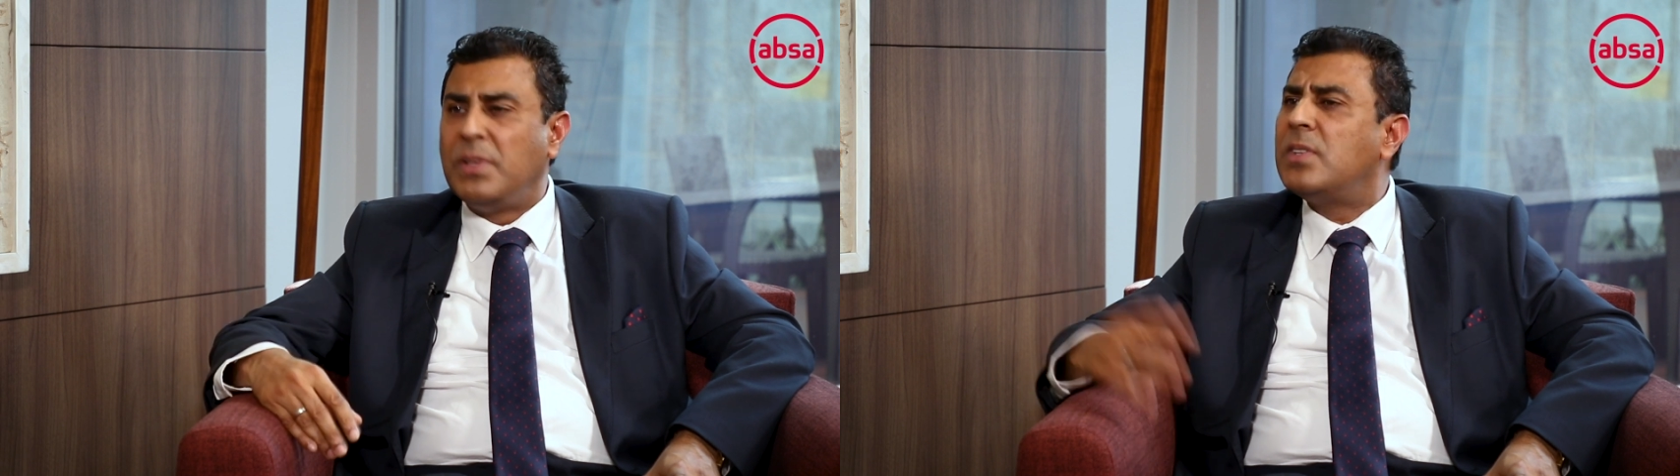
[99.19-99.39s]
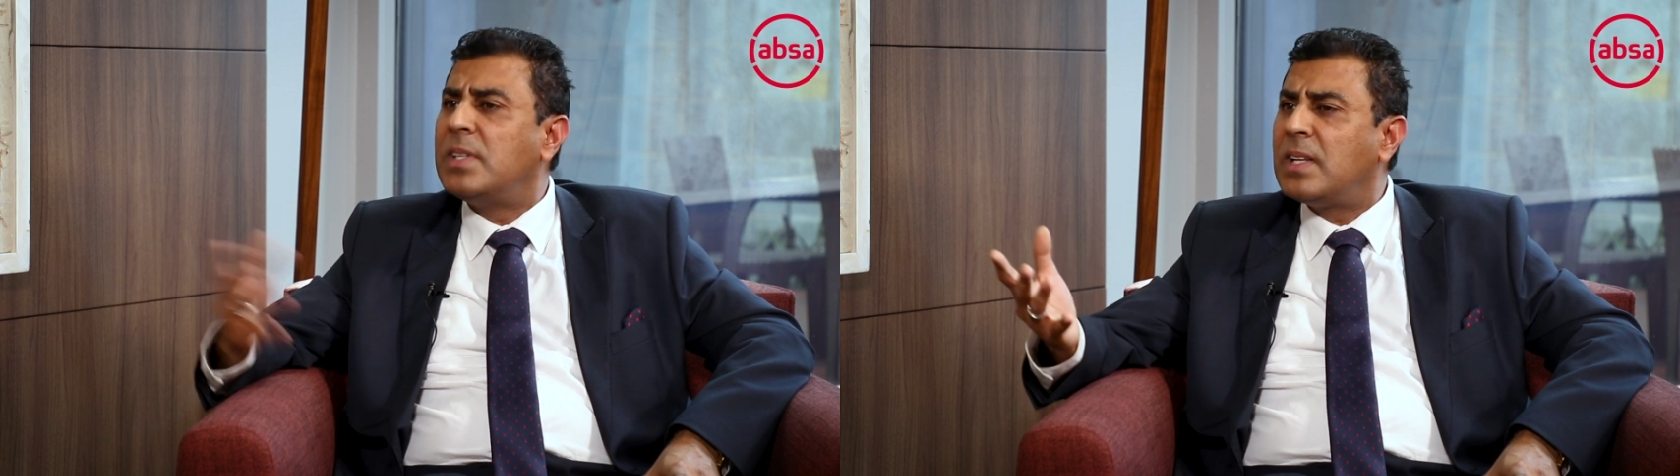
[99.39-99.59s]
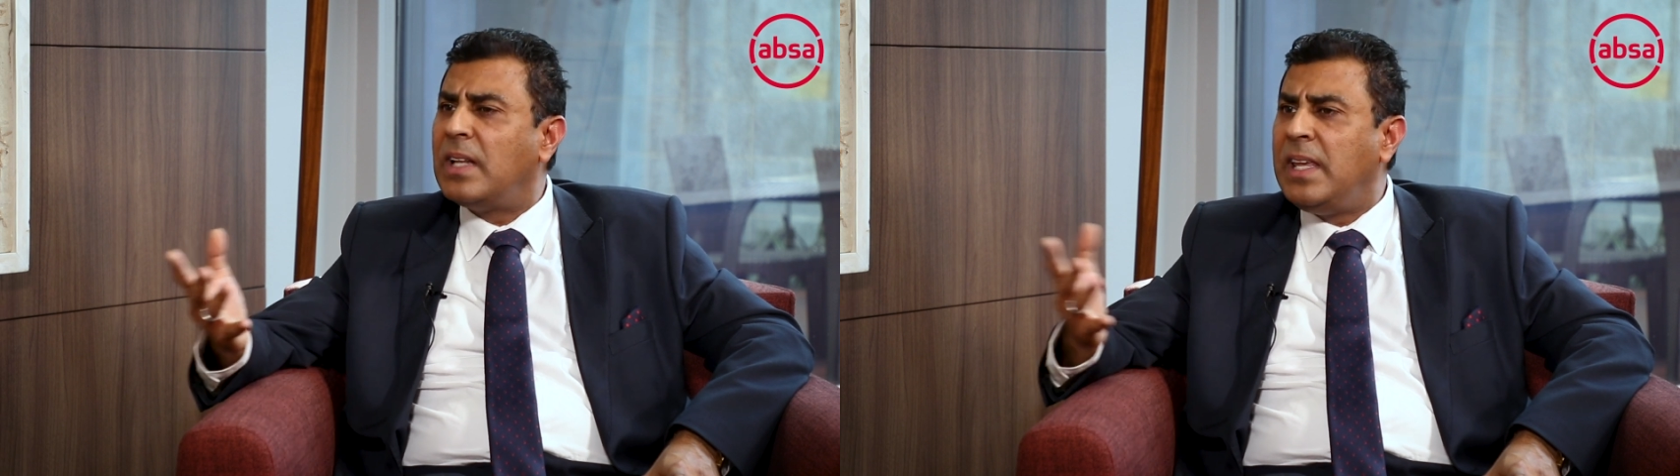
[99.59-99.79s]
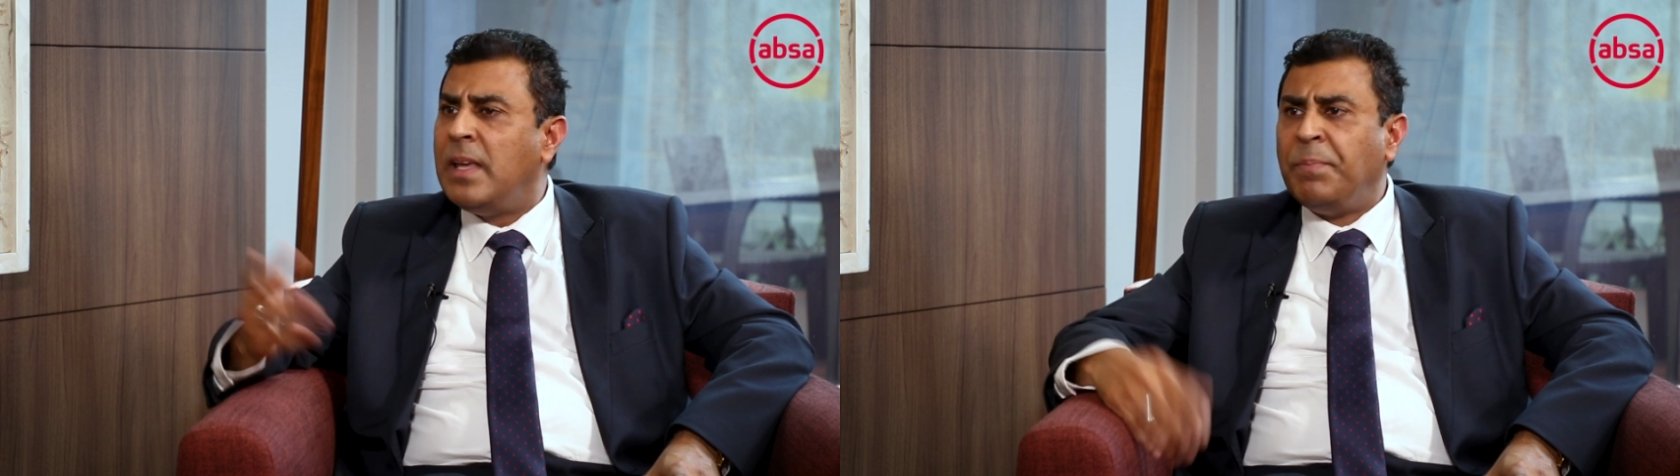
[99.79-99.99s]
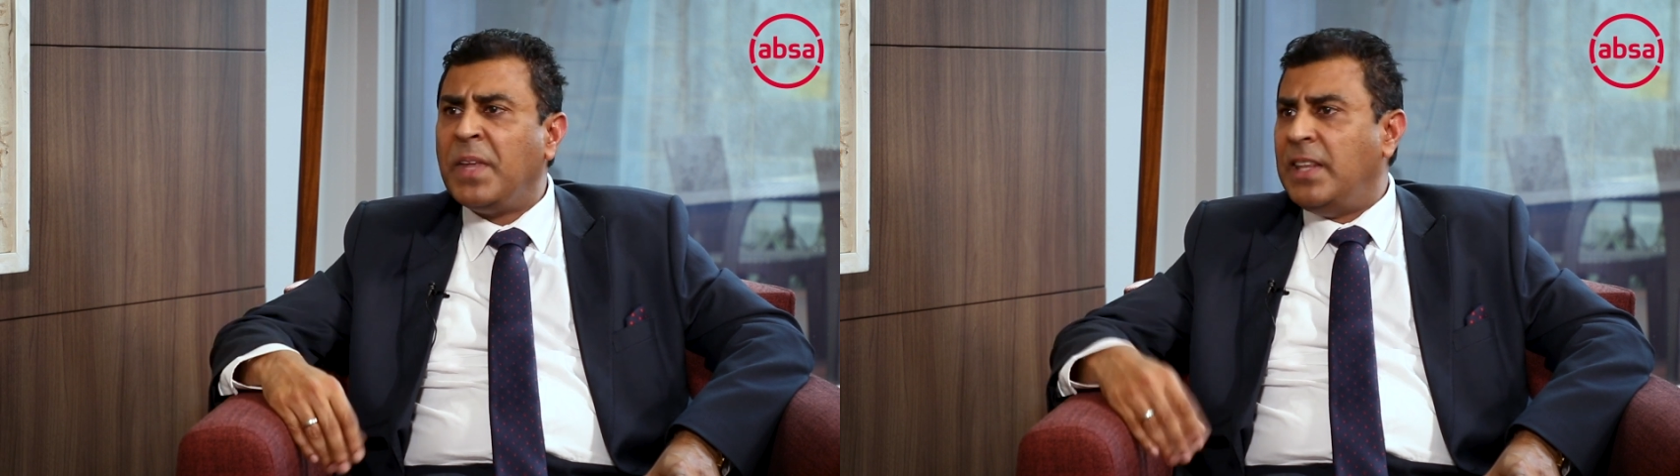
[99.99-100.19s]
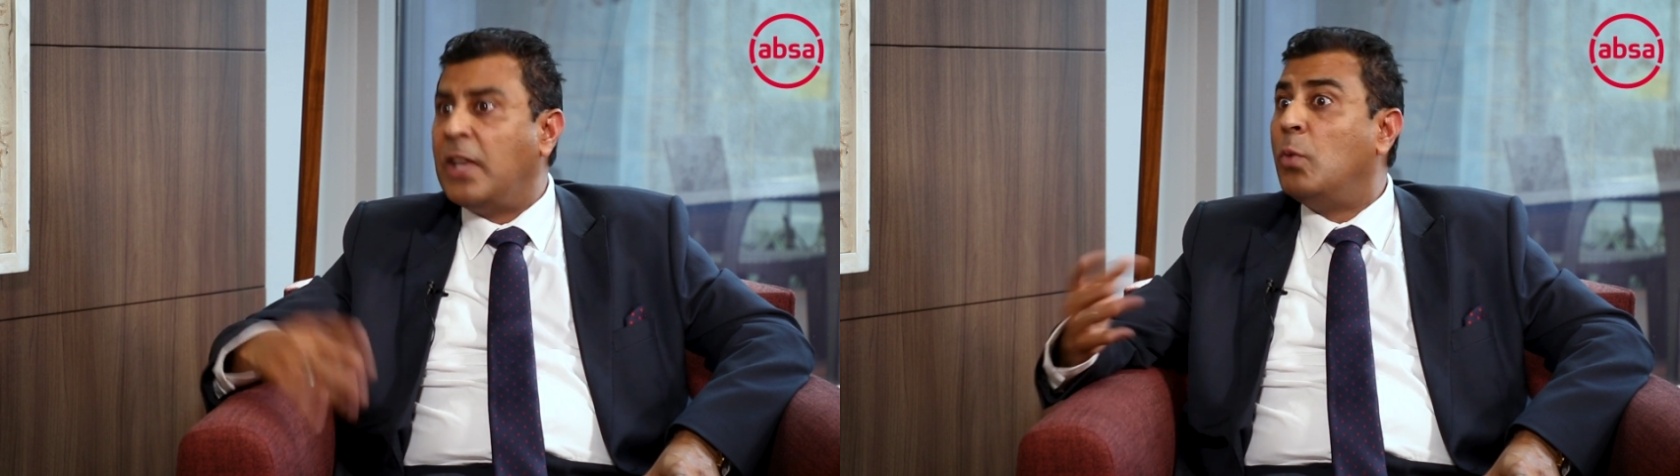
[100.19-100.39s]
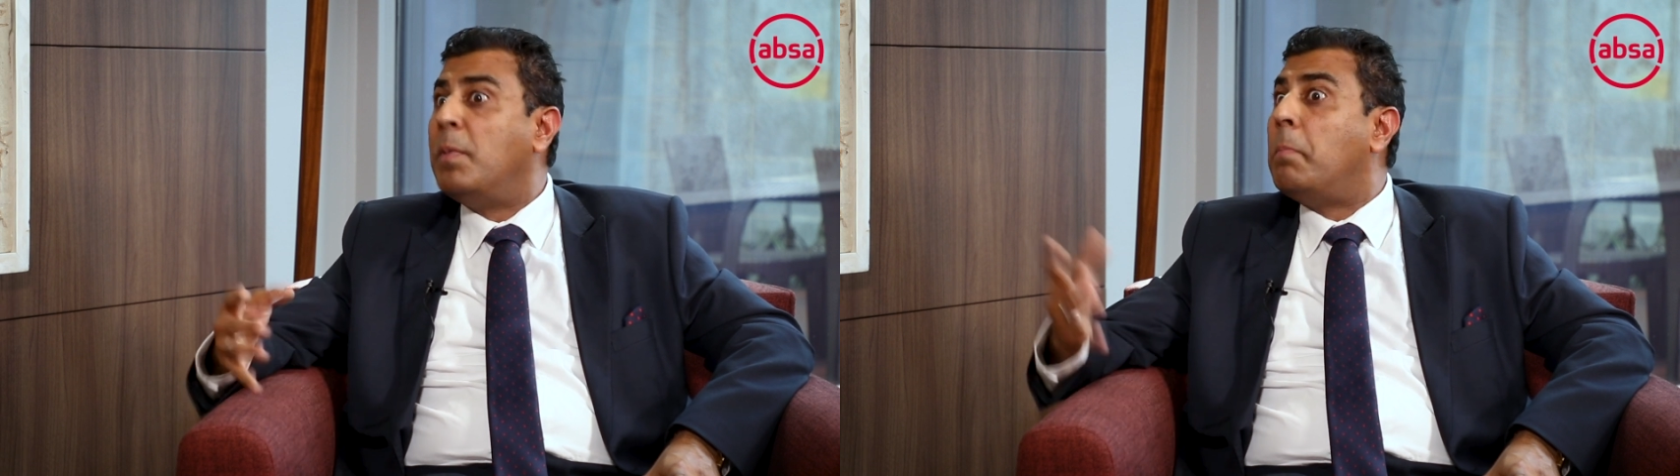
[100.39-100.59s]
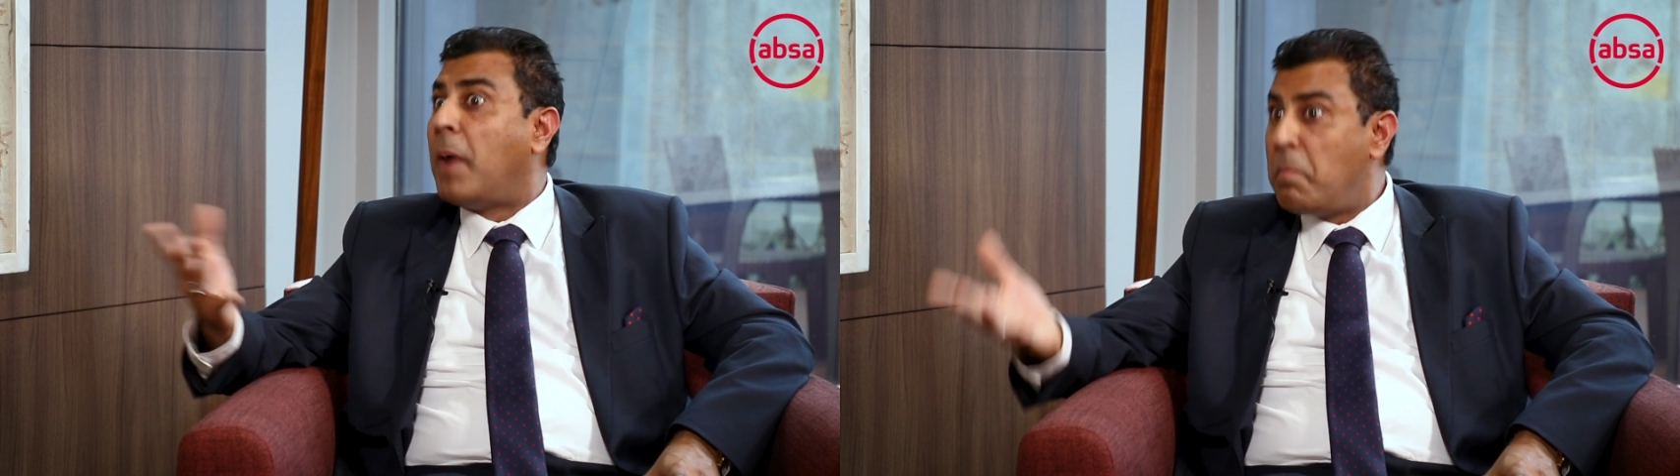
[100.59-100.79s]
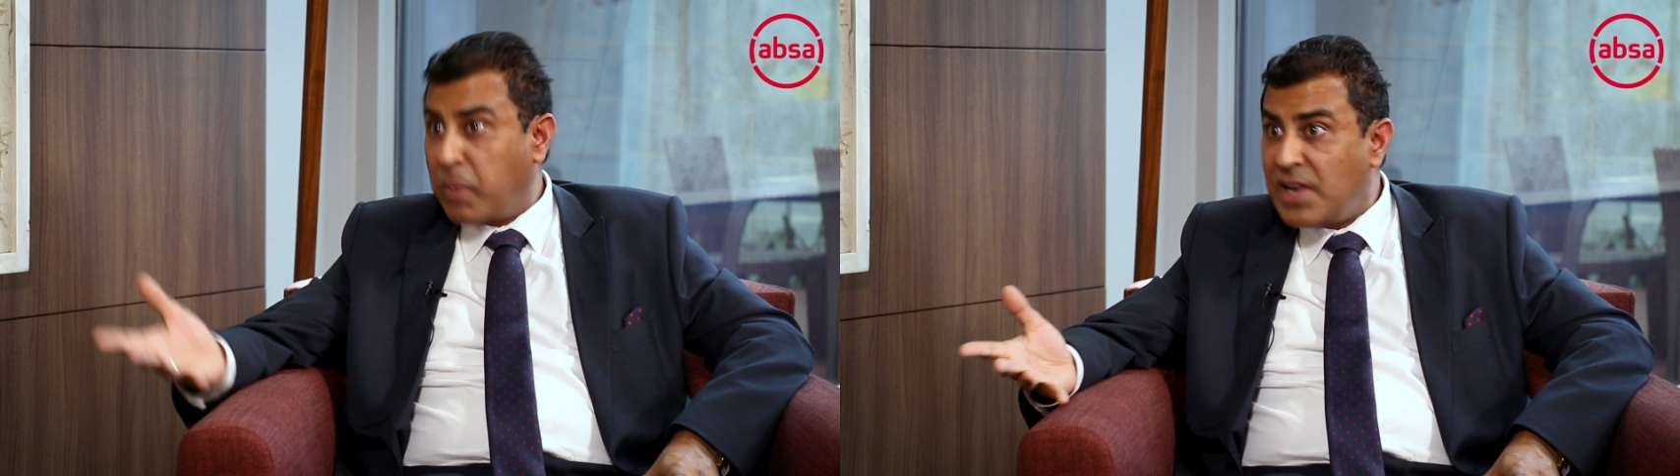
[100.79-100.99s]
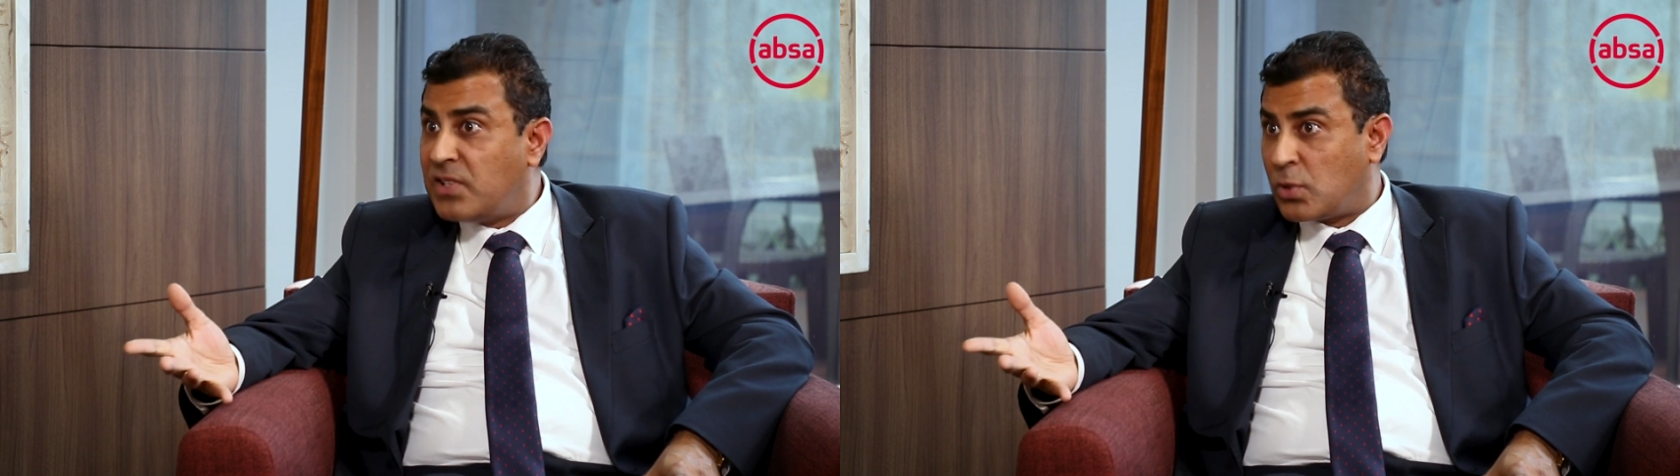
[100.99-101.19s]
So certainly, there could be
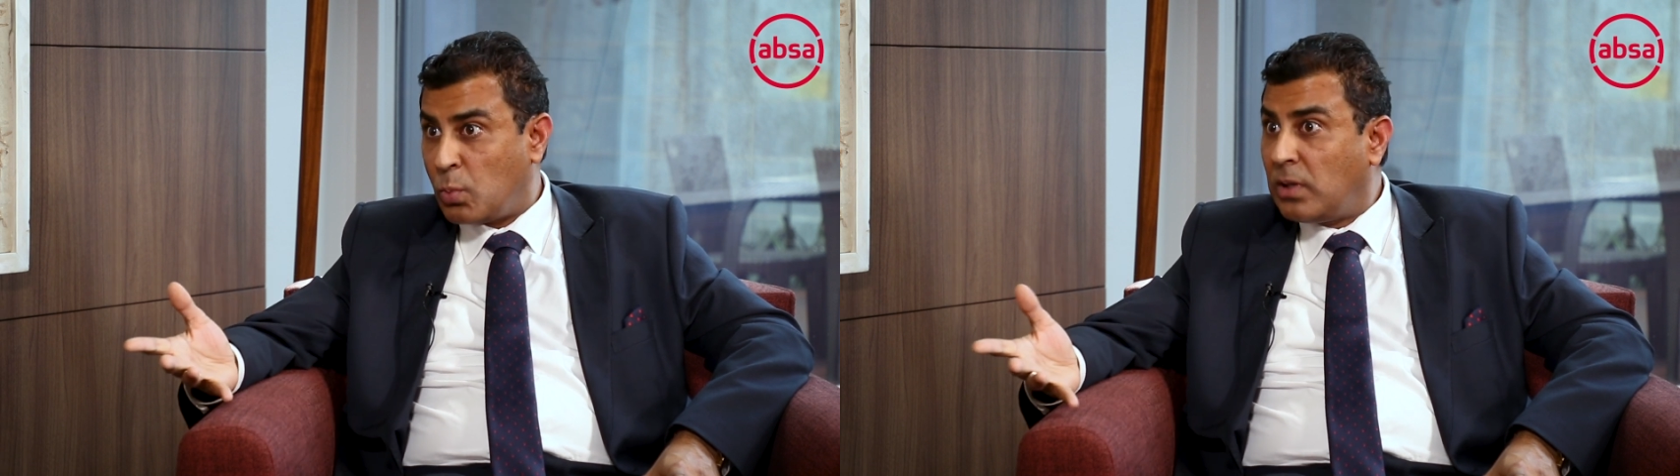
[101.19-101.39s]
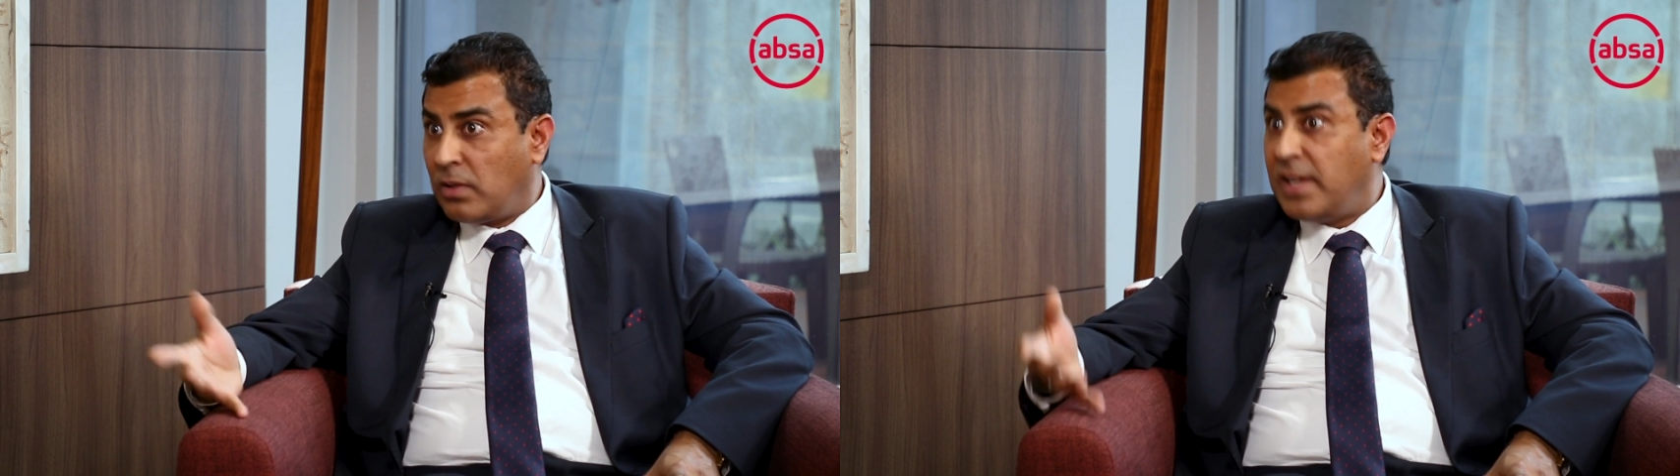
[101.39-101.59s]
pipelines as well,